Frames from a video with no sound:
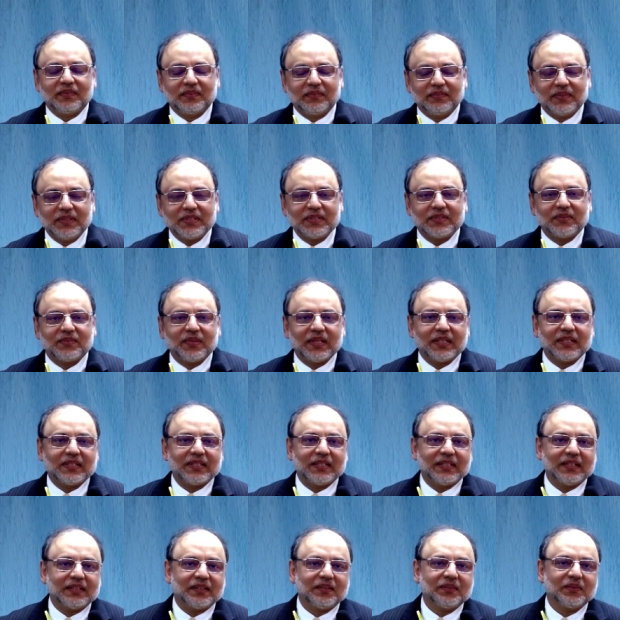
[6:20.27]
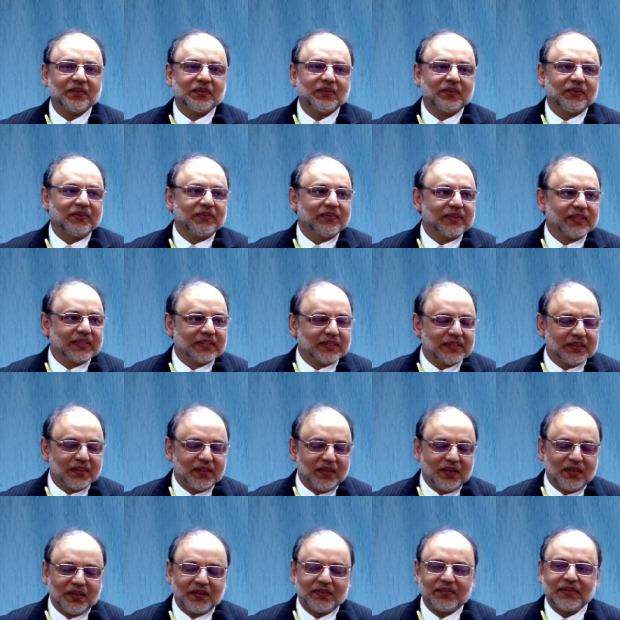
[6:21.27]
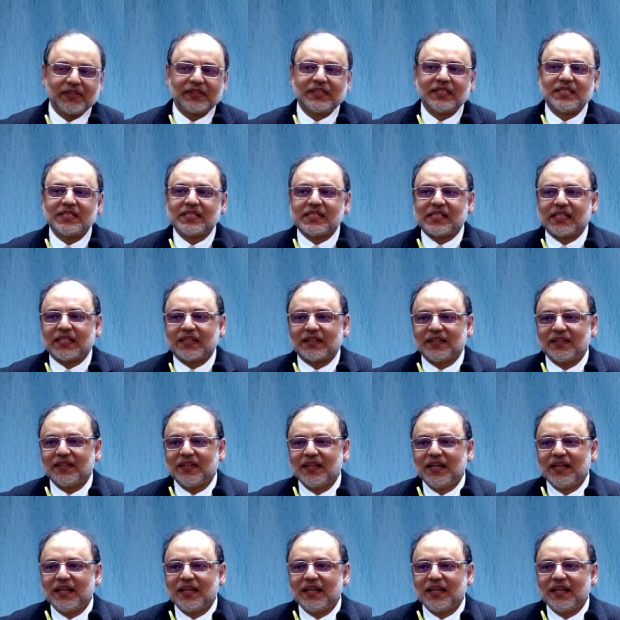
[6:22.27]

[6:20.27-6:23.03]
restricted or, res, or resisted